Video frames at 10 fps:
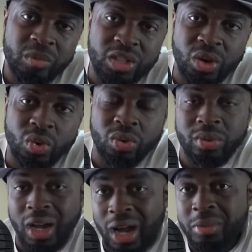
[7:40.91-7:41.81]
So
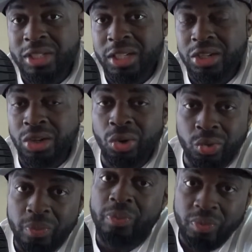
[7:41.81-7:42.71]
obviously, you
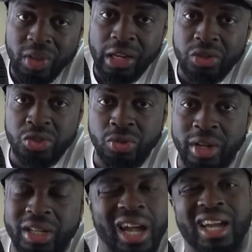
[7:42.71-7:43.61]
know, that looks
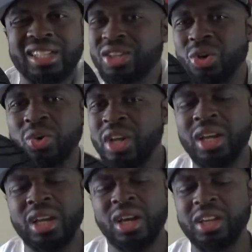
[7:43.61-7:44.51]
great, guys. So
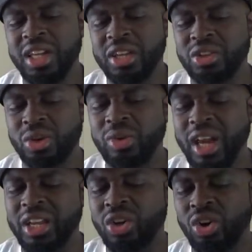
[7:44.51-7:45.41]
again, you know,
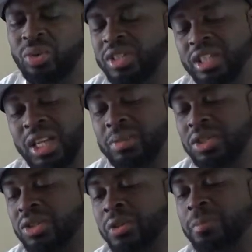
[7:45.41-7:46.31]
Nike always
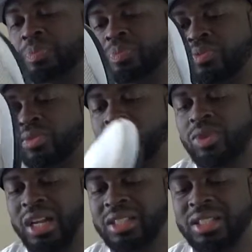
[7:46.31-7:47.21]
seems to,
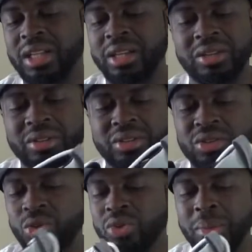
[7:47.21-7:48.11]
like I said,
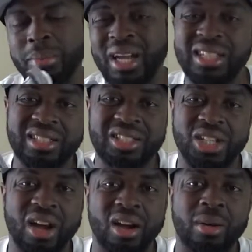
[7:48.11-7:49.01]
do the best
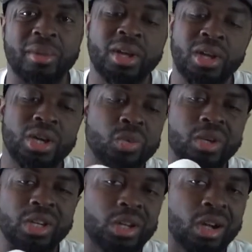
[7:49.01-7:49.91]
job
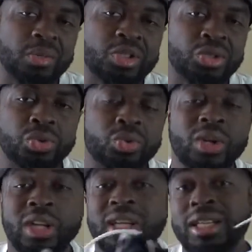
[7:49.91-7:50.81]
when it comes to
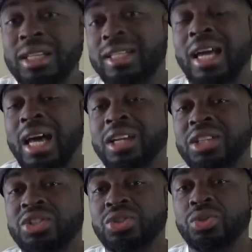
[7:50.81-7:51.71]
designing
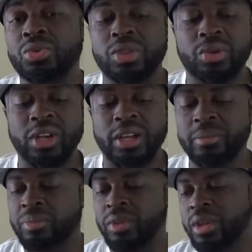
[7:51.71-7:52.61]
these shoes. Okay,
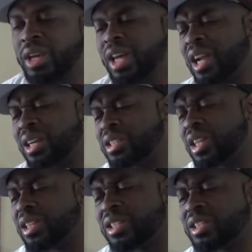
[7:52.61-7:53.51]
and like I
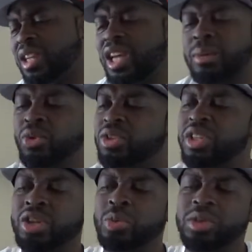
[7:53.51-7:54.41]
said, it's the same
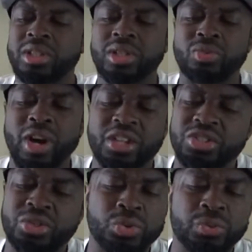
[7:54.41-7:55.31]
ordeal with the right
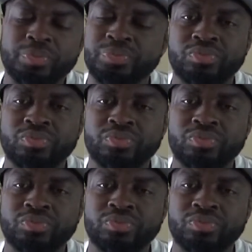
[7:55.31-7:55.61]
shoe.